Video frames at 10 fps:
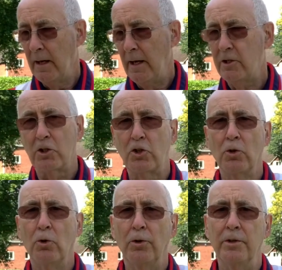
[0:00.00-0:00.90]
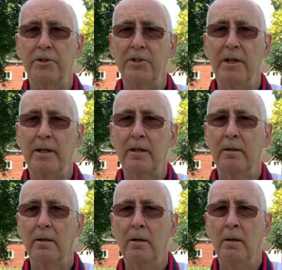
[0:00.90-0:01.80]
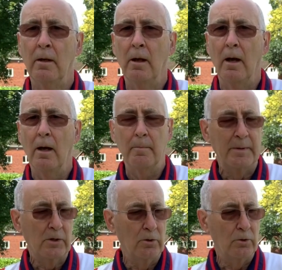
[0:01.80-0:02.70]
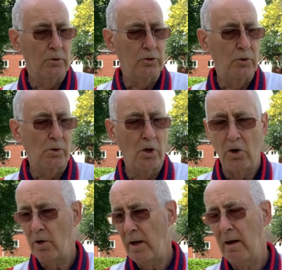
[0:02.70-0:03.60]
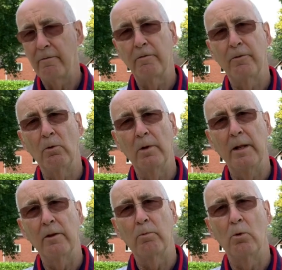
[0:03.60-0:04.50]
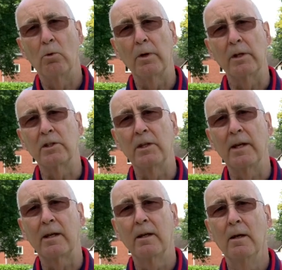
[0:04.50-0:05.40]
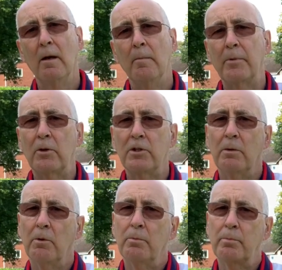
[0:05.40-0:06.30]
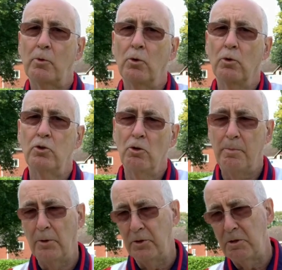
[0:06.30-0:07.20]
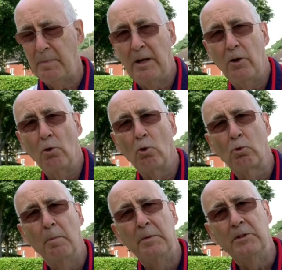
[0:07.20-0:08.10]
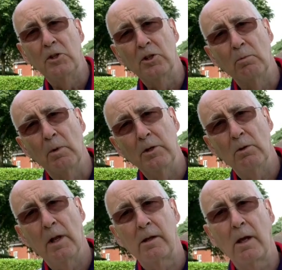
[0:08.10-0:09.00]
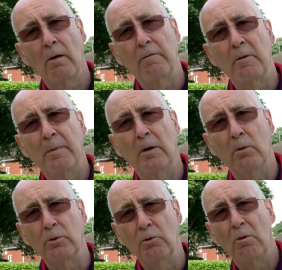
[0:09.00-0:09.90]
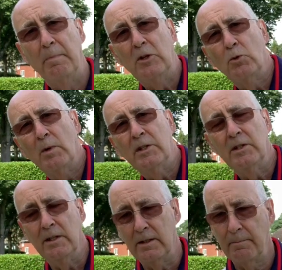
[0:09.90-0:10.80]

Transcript: It's a shortened stick because you can't have a full length walking stick because it would cause your body to be in an awkward position when you let go of the bowl. You would be twisted.